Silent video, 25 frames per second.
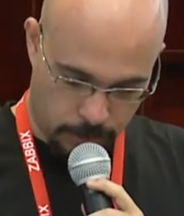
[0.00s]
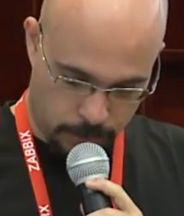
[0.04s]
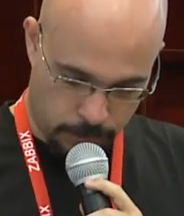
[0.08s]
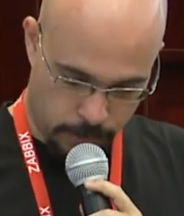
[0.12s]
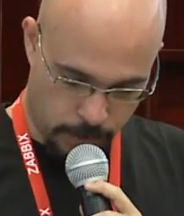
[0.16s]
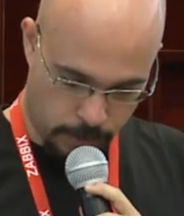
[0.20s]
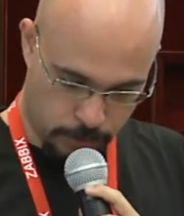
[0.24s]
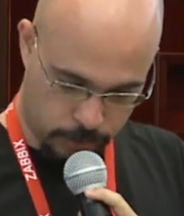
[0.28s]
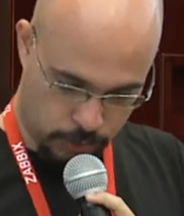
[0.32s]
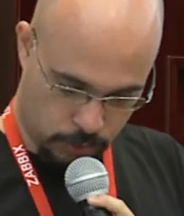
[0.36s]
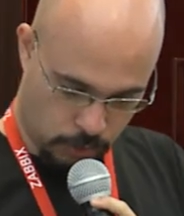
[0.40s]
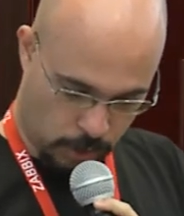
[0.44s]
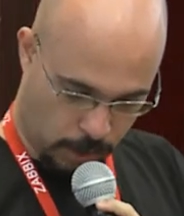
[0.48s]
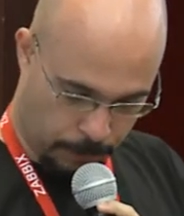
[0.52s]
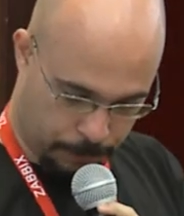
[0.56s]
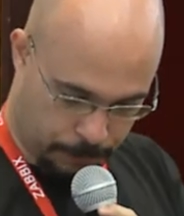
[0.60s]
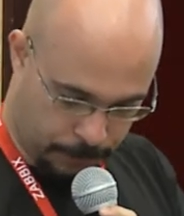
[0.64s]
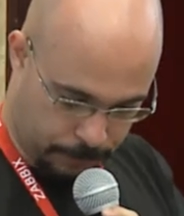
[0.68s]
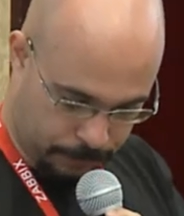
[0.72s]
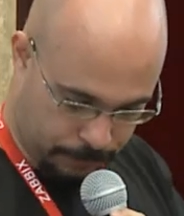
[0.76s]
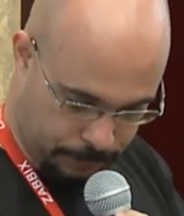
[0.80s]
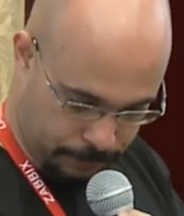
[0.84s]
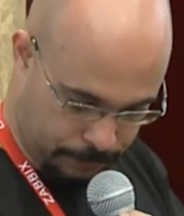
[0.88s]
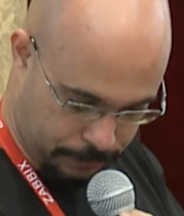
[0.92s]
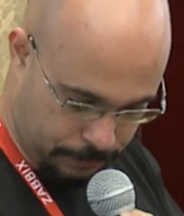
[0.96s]
you stop.
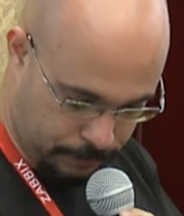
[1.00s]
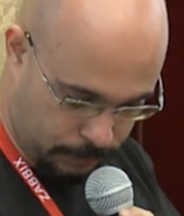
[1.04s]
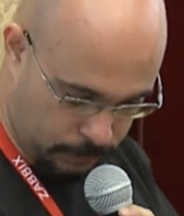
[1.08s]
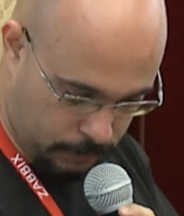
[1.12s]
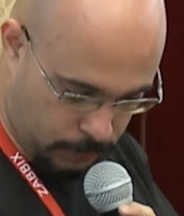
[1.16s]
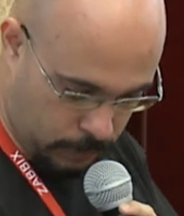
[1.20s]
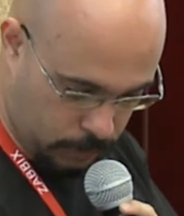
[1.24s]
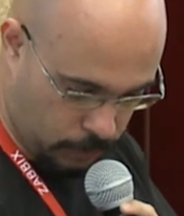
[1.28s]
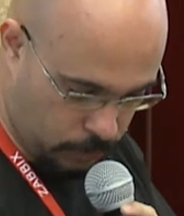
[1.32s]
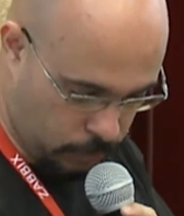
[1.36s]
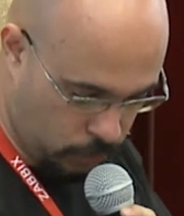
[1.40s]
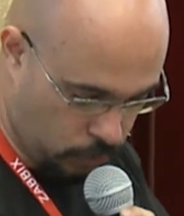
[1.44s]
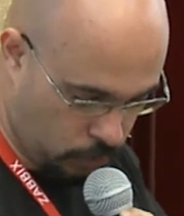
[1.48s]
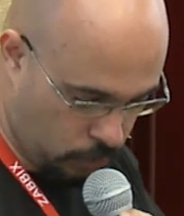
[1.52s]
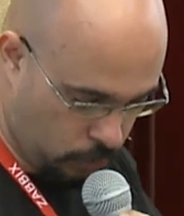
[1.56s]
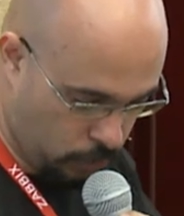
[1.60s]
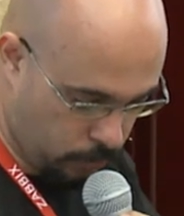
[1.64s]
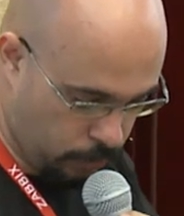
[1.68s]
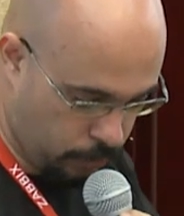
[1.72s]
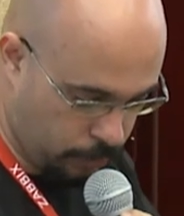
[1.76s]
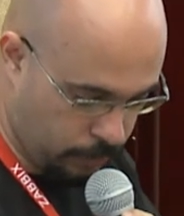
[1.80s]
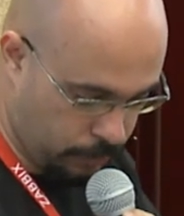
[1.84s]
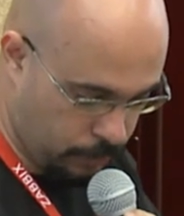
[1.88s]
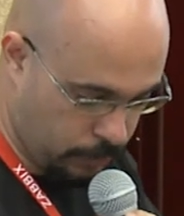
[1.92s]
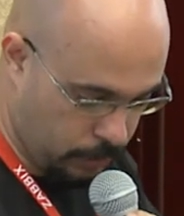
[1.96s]

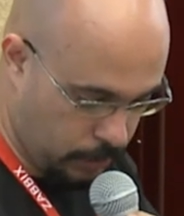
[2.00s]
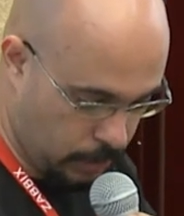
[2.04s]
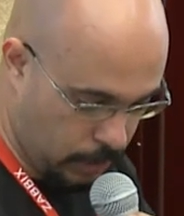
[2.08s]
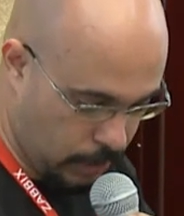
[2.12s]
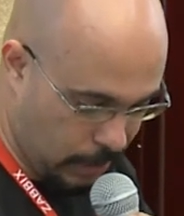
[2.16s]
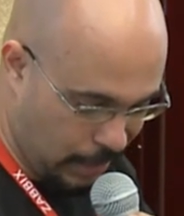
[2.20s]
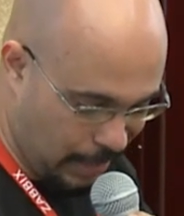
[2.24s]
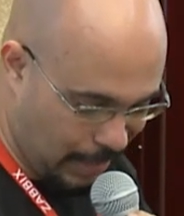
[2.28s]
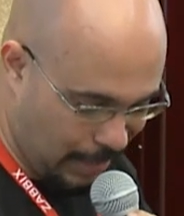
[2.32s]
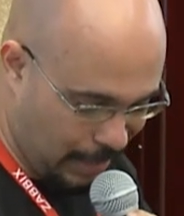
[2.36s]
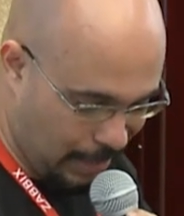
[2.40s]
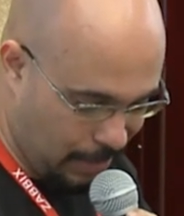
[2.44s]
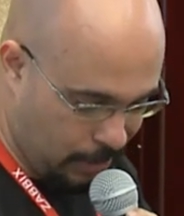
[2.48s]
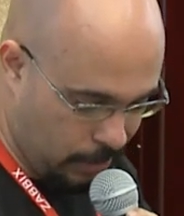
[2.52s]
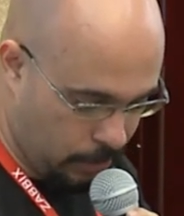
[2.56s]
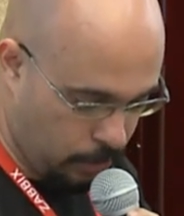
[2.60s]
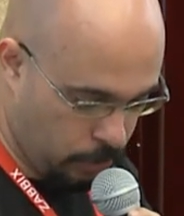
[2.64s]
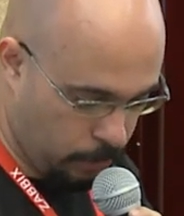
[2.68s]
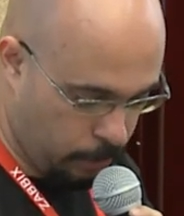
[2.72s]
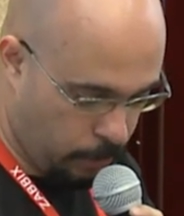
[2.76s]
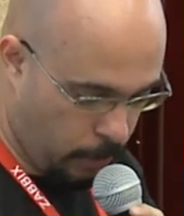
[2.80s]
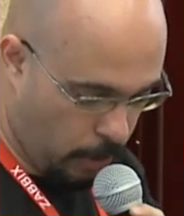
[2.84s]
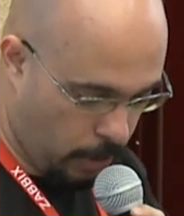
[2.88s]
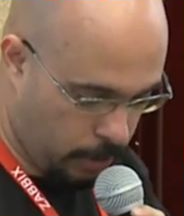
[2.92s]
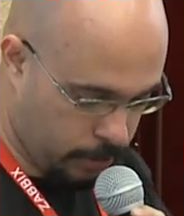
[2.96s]
So
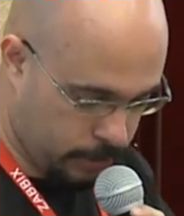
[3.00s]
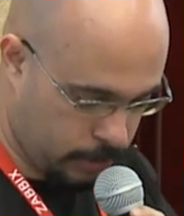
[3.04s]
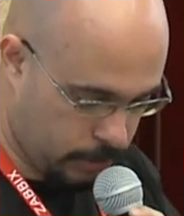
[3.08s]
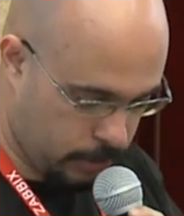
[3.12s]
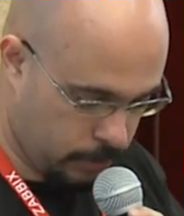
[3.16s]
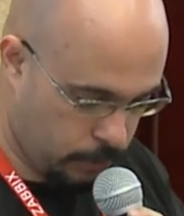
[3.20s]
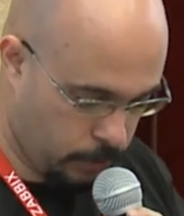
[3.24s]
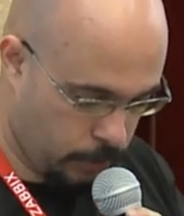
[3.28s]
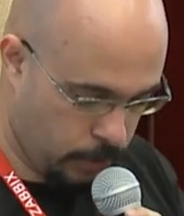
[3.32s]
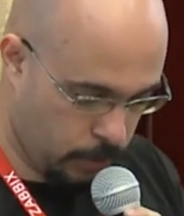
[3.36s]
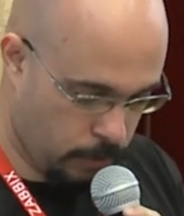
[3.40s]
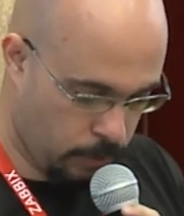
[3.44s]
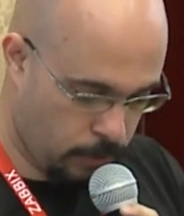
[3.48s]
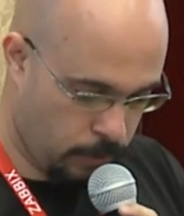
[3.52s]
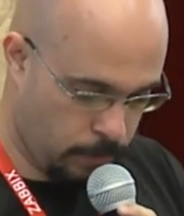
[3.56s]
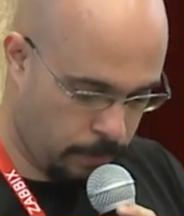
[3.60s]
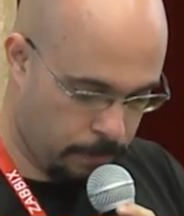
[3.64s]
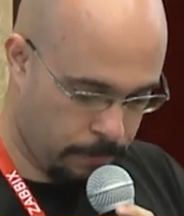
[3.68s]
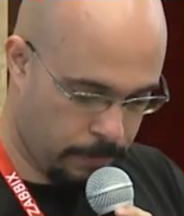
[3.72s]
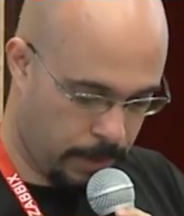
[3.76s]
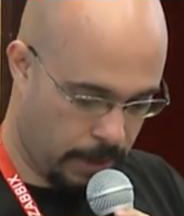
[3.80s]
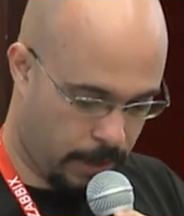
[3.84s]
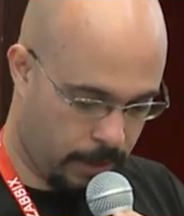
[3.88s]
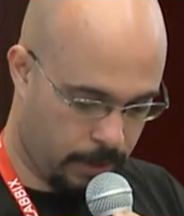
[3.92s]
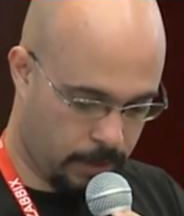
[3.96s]
your boss will
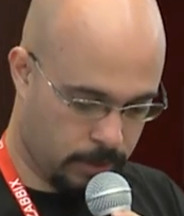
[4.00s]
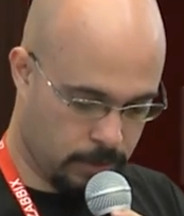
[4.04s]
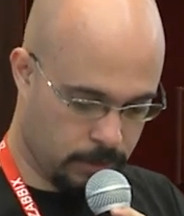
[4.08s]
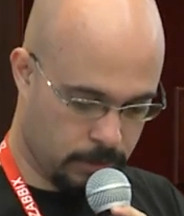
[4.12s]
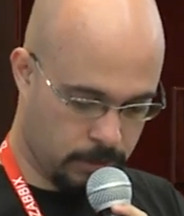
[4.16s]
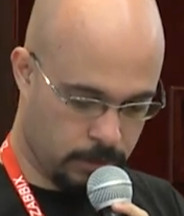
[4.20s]
buy